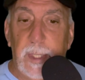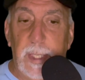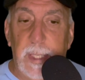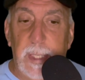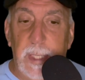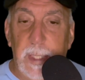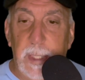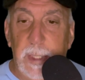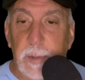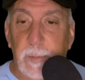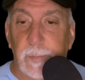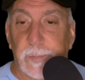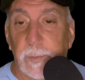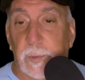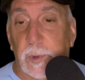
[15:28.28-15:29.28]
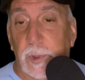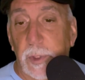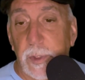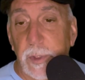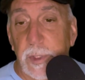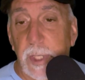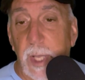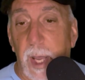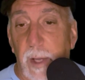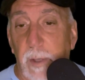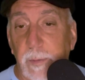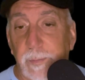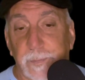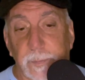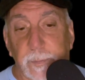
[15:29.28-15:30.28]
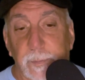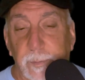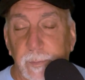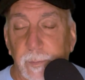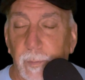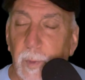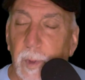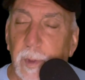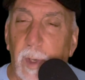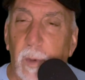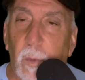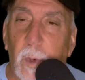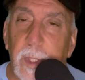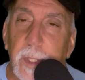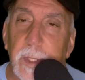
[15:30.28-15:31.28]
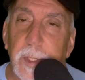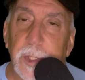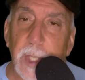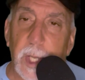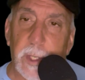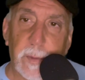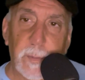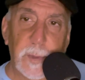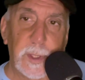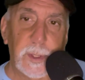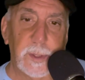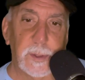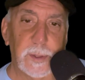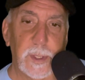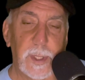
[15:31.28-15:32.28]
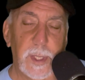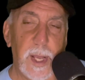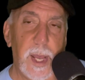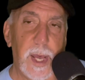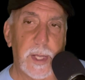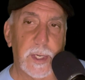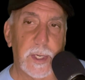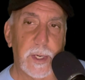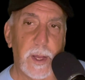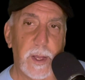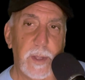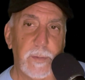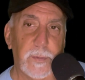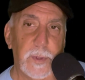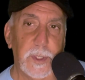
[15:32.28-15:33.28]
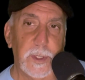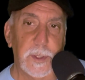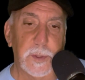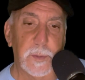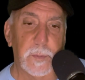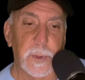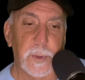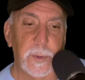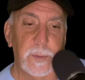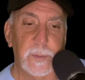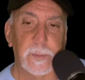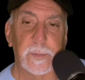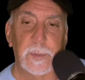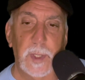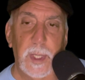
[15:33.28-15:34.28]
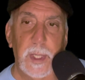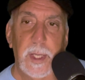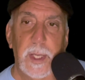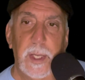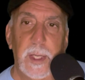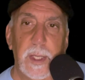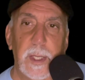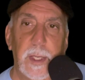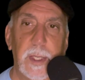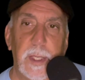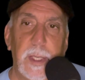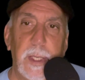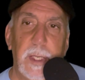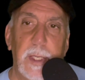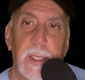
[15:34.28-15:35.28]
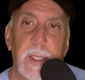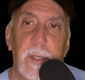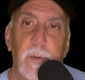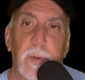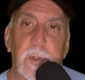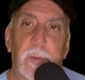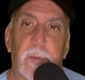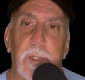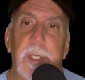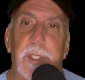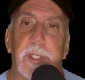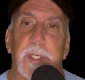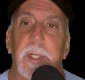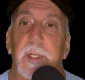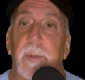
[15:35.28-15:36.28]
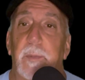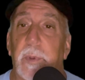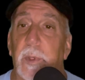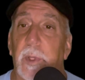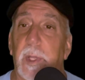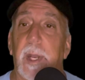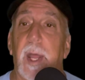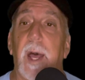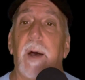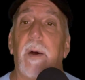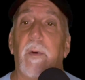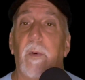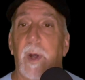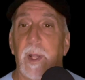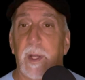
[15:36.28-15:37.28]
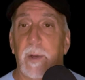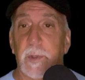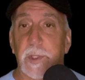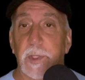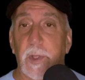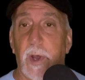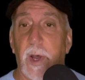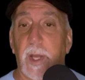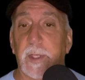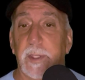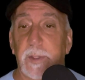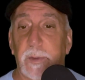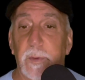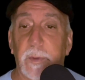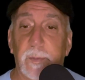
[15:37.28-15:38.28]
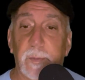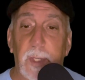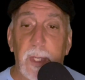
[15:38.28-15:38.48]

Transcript: And turns out that one of the gentlemen had a knife in his boot, and he was reaching to pull it out while I was talking to him.